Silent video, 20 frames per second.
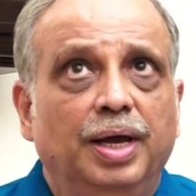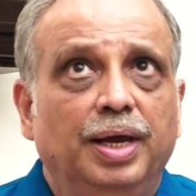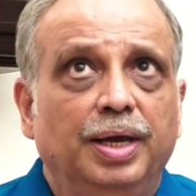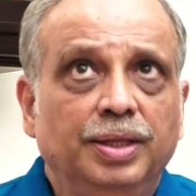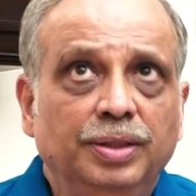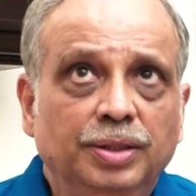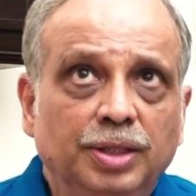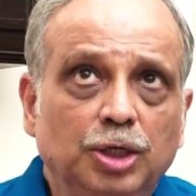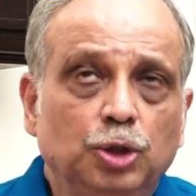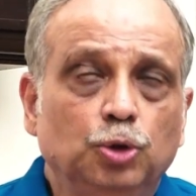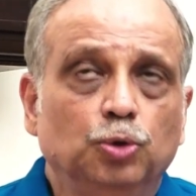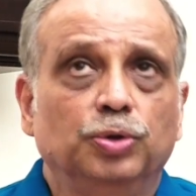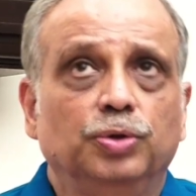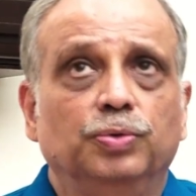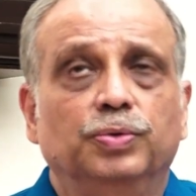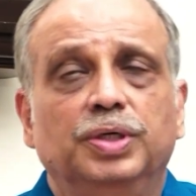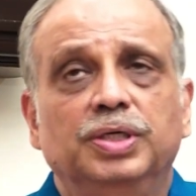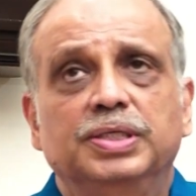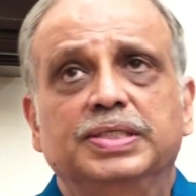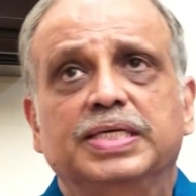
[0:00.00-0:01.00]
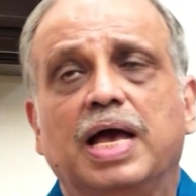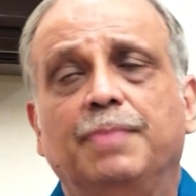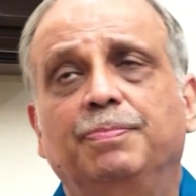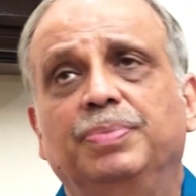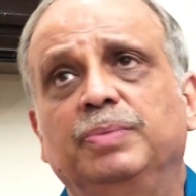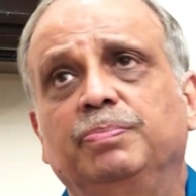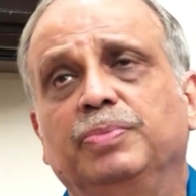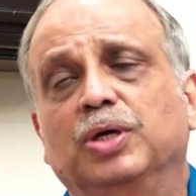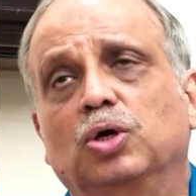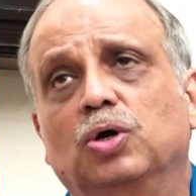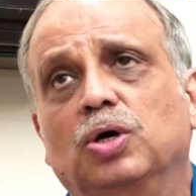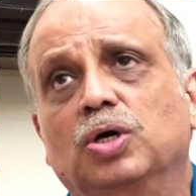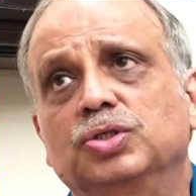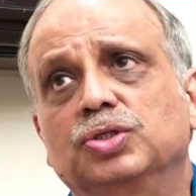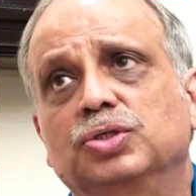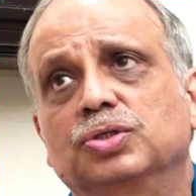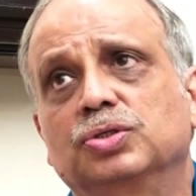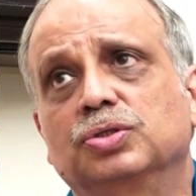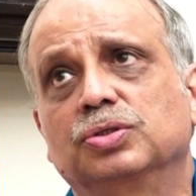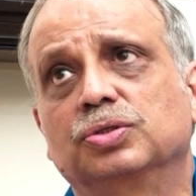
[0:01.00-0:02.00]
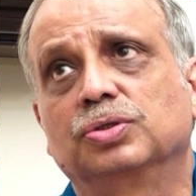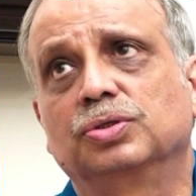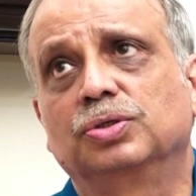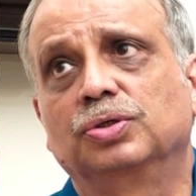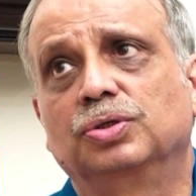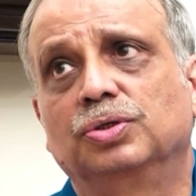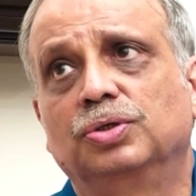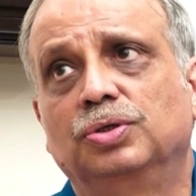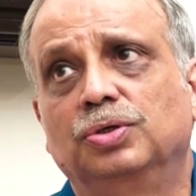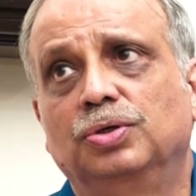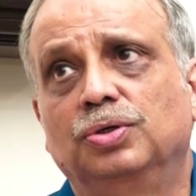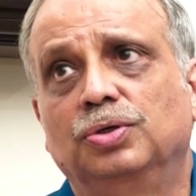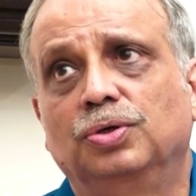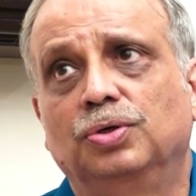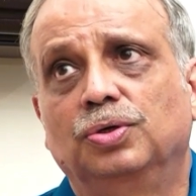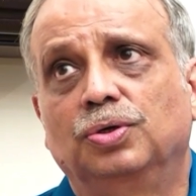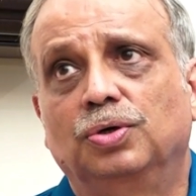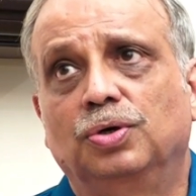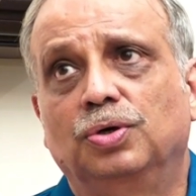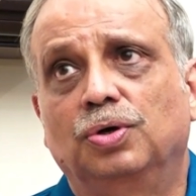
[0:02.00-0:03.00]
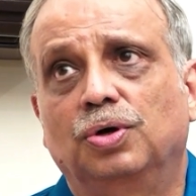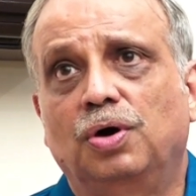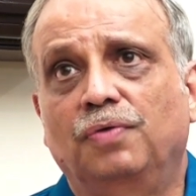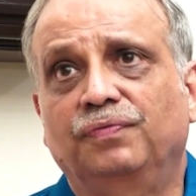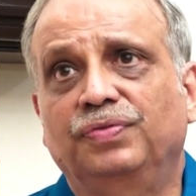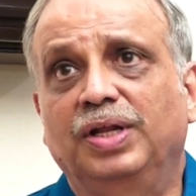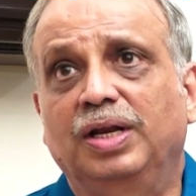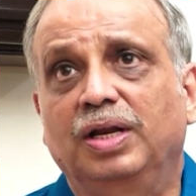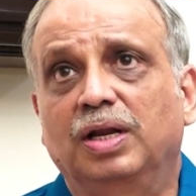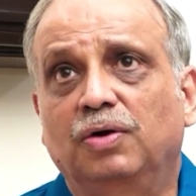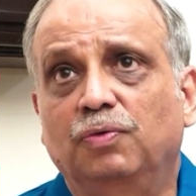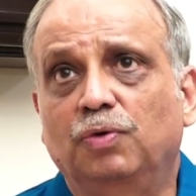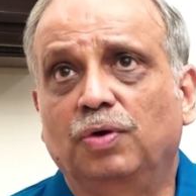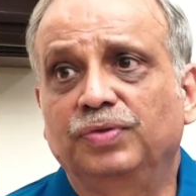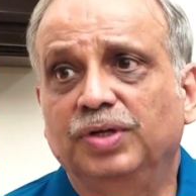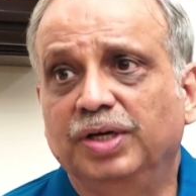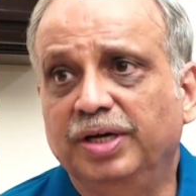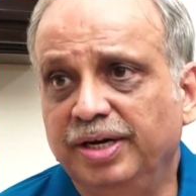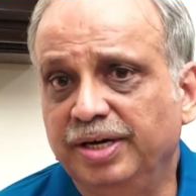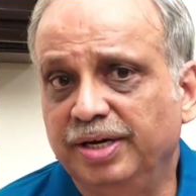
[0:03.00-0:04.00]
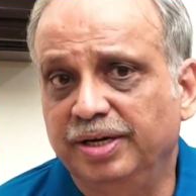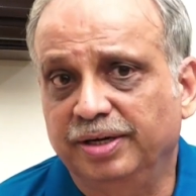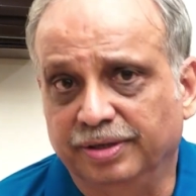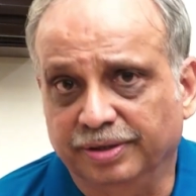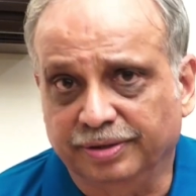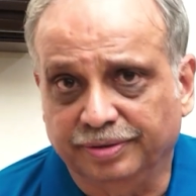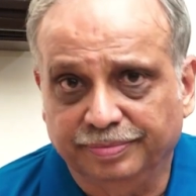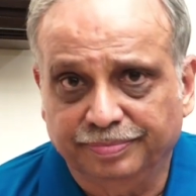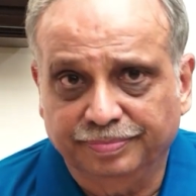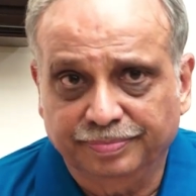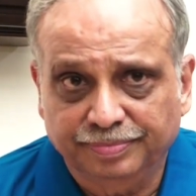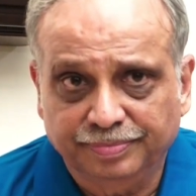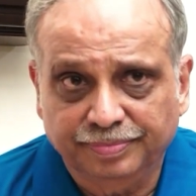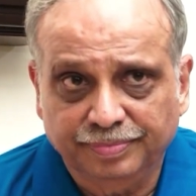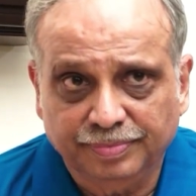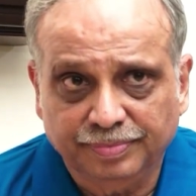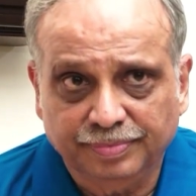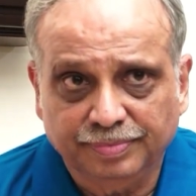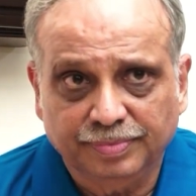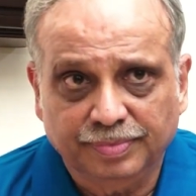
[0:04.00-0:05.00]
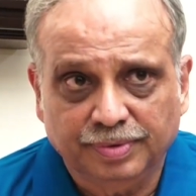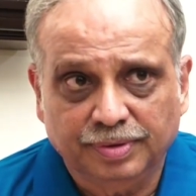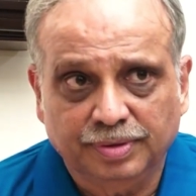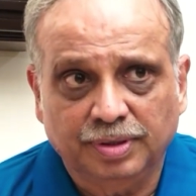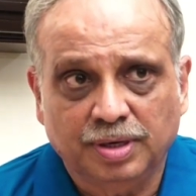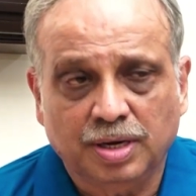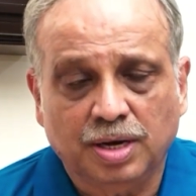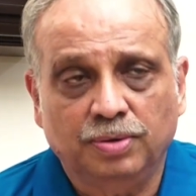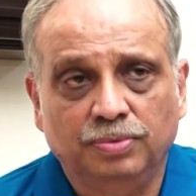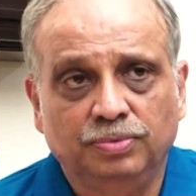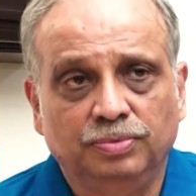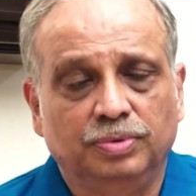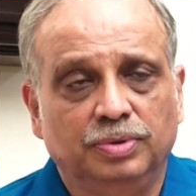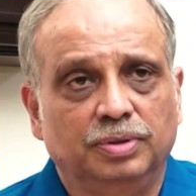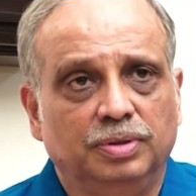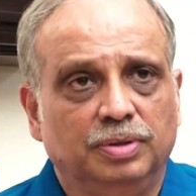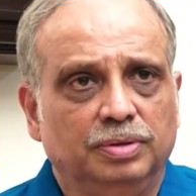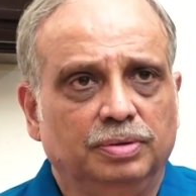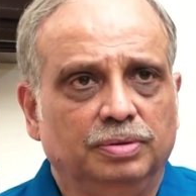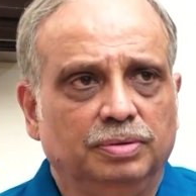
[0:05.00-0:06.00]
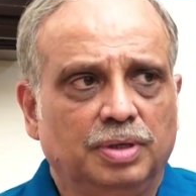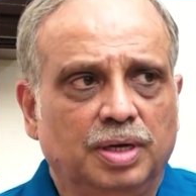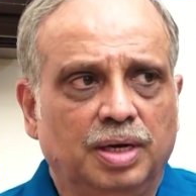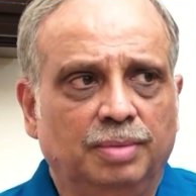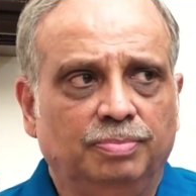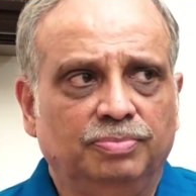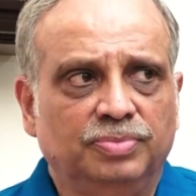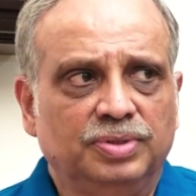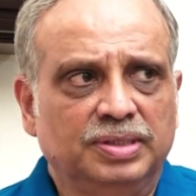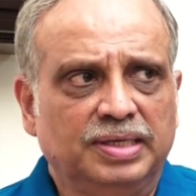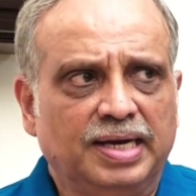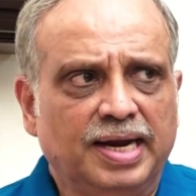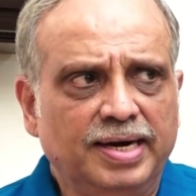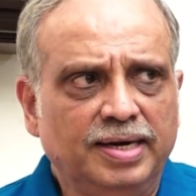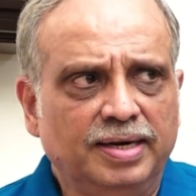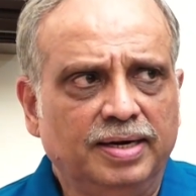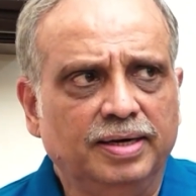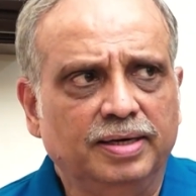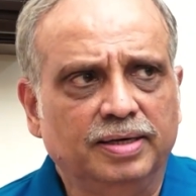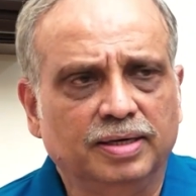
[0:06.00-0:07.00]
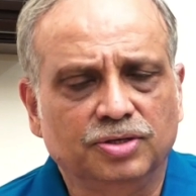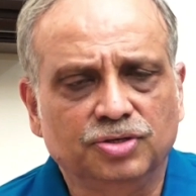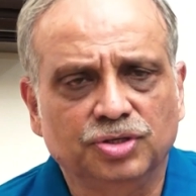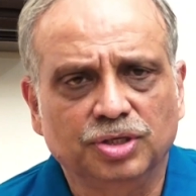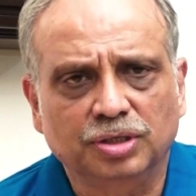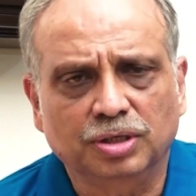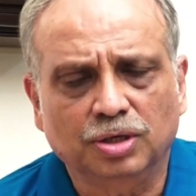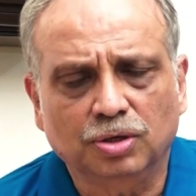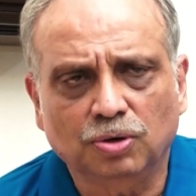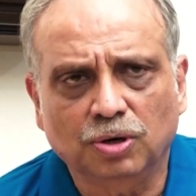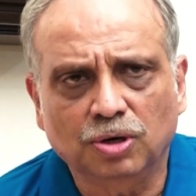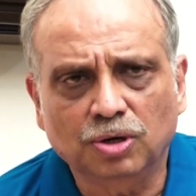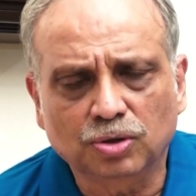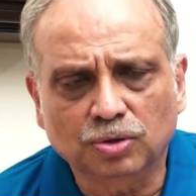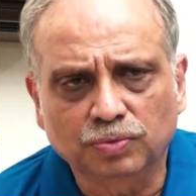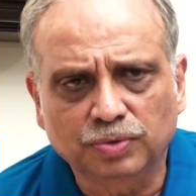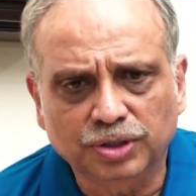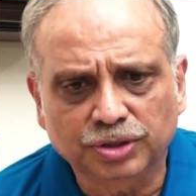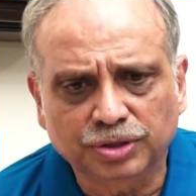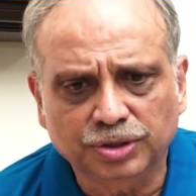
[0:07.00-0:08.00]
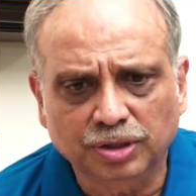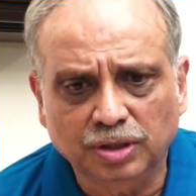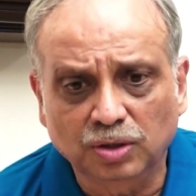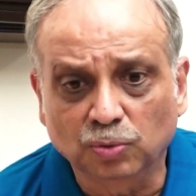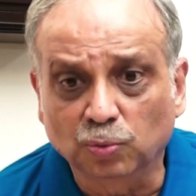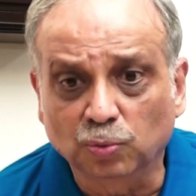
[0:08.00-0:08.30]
in the universe happen because of the love of the creator. Now, I'm slightly touching a controversial